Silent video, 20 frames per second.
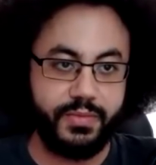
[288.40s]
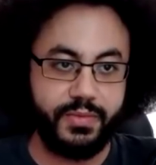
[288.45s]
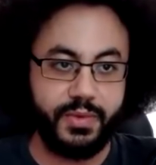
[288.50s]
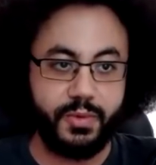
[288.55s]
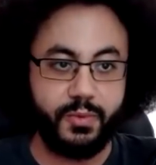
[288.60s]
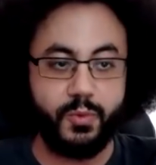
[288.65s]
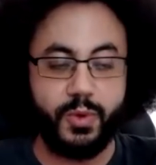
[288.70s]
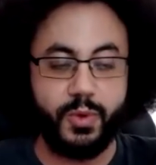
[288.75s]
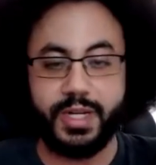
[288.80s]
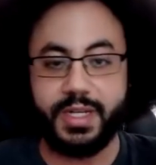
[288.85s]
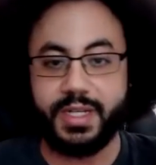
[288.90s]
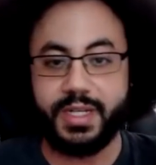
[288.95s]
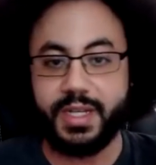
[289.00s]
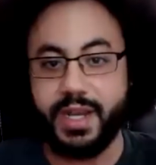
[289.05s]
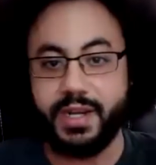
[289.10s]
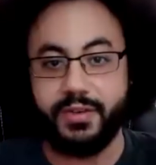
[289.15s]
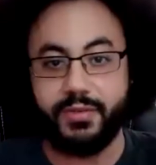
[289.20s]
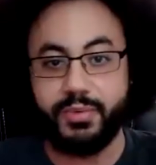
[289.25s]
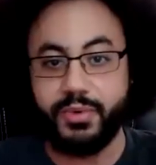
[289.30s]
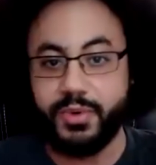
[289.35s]
what kind
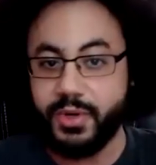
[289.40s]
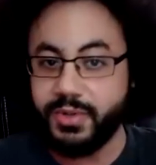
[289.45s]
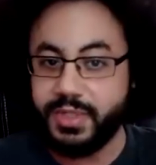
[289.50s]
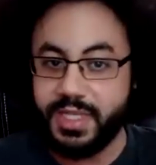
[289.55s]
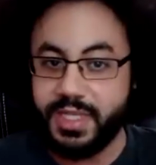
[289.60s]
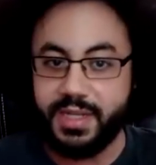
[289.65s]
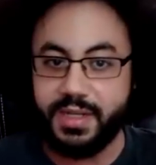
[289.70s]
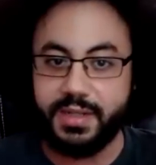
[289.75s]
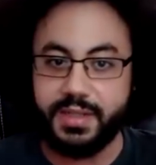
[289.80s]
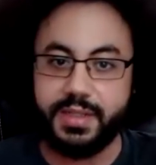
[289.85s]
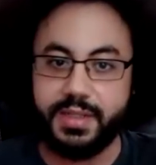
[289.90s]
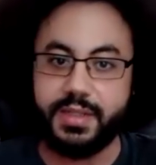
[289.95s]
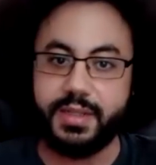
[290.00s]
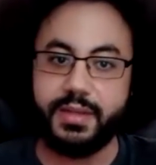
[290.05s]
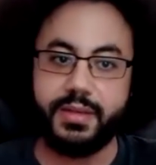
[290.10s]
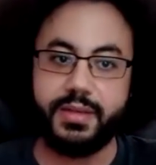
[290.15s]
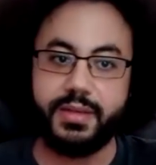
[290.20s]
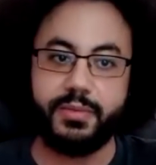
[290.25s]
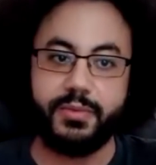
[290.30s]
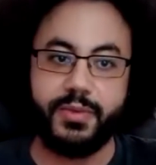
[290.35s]
of proteins
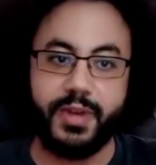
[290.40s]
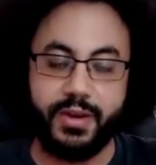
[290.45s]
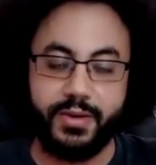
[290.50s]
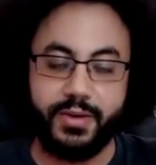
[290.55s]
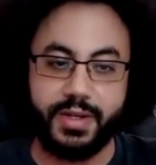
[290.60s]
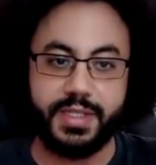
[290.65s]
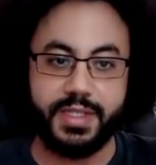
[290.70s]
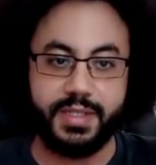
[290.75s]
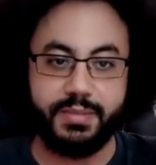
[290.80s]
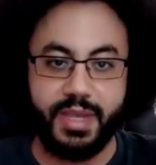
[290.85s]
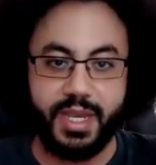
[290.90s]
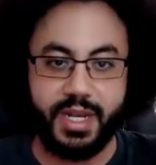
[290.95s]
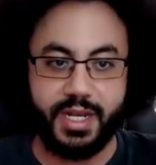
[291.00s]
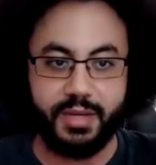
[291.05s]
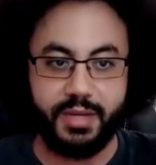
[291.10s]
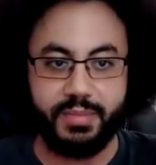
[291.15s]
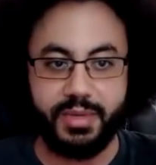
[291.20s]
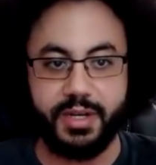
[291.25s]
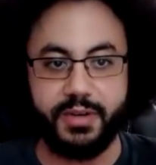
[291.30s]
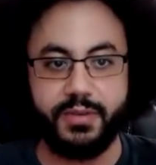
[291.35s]
the virus is made
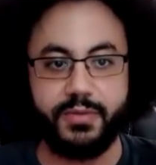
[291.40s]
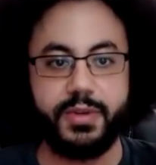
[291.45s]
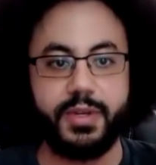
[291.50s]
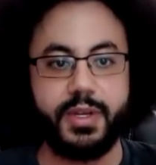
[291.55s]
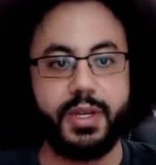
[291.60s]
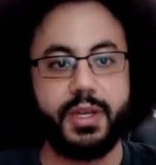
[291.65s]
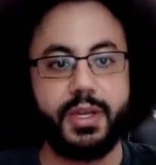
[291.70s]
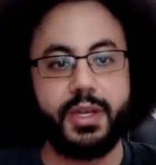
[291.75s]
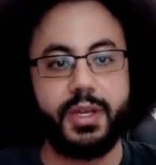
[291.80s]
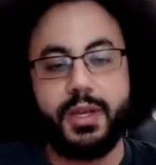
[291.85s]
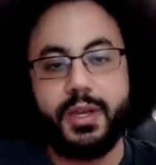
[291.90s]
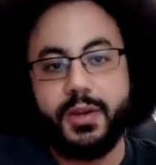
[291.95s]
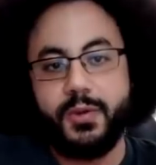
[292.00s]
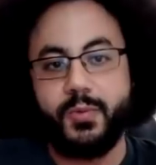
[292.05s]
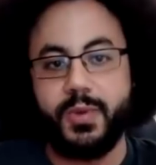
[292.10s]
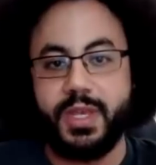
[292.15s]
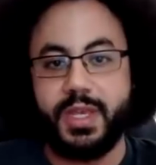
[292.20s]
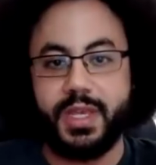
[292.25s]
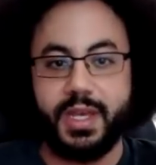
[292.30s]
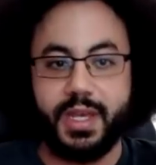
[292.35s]
up of.
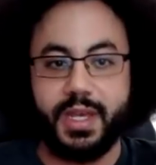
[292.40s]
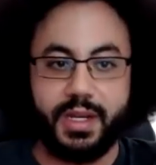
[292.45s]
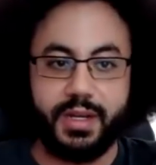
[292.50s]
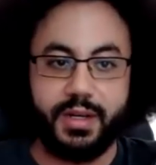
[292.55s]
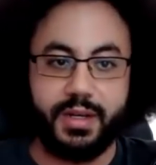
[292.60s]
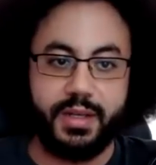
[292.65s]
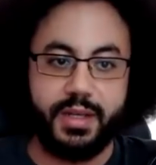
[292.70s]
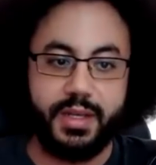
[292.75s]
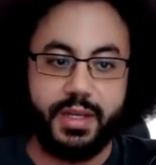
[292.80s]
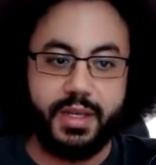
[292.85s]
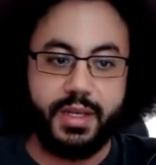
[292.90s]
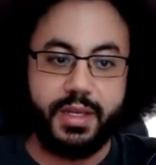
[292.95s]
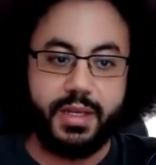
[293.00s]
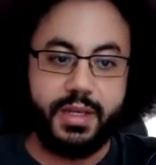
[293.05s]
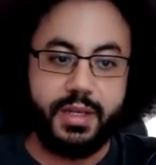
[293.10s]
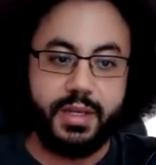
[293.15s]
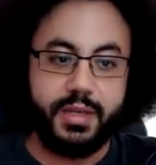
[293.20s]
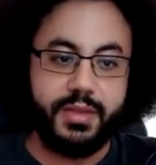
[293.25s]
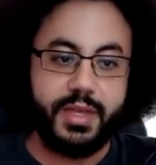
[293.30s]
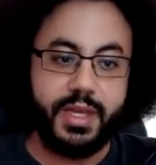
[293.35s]
We can
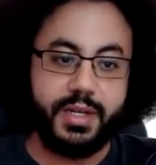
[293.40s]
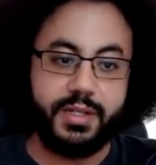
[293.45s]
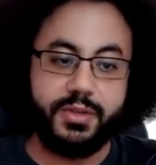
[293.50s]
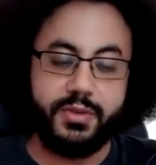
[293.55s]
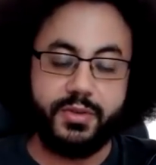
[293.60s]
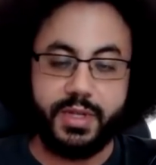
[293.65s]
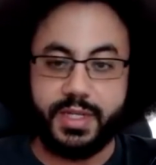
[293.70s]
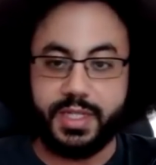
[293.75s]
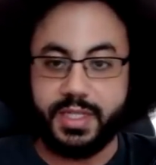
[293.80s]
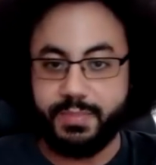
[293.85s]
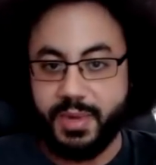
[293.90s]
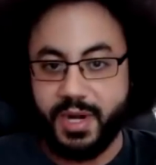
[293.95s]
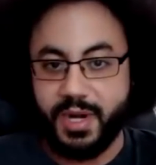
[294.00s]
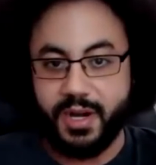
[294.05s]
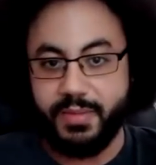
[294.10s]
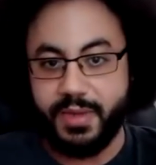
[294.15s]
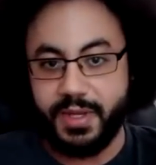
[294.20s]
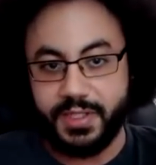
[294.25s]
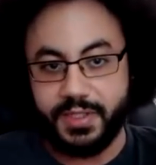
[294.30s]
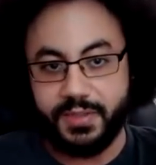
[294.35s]
then do
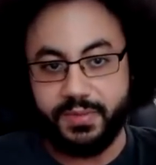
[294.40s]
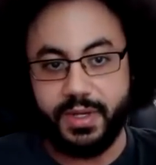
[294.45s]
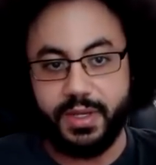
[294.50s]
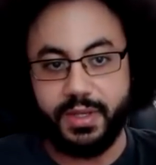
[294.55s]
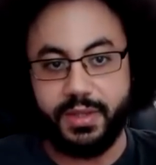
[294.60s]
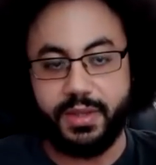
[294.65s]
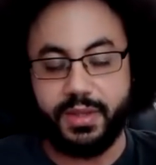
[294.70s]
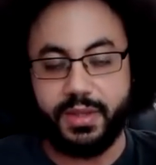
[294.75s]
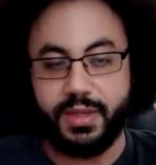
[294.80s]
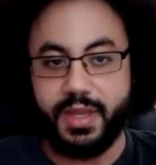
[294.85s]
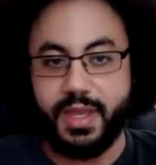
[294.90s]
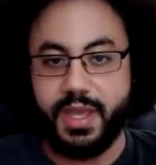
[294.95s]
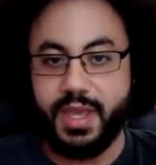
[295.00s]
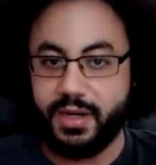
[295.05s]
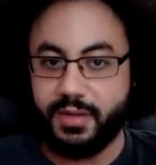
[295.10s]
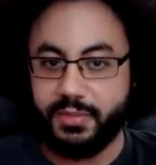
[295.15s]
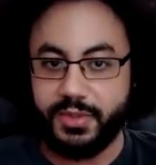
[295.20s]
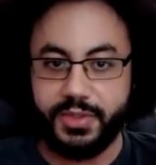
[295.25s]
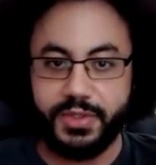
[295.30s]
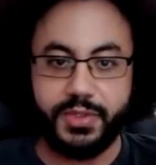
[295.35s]
experiments with
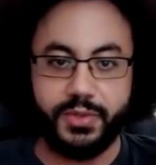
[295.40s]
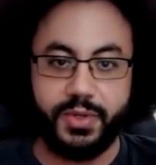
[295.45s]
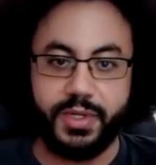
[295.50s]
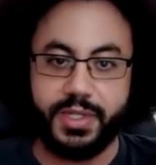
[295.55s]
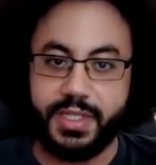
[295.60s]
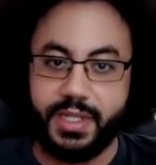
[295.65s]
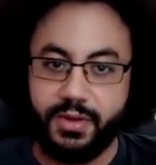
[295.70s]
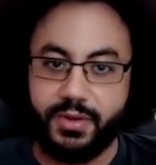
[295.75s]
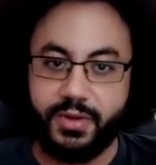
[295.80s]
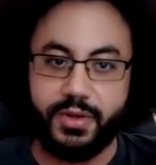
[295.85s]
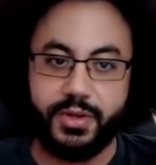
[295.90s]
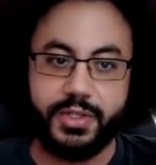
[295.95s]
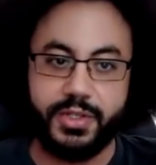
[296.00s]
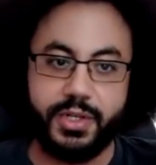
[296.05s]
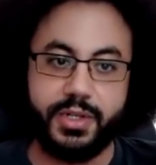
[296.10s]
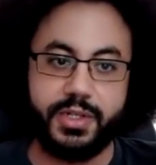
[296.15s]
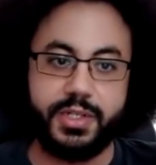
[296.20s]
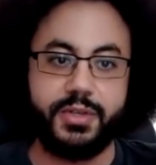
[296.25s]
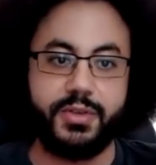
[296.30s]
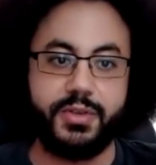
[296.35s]
animals or cell
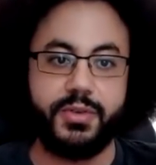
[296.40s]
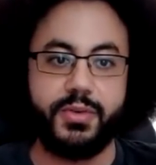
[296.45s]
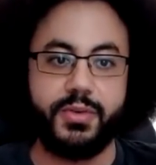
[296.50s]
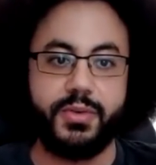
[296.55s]
culture to...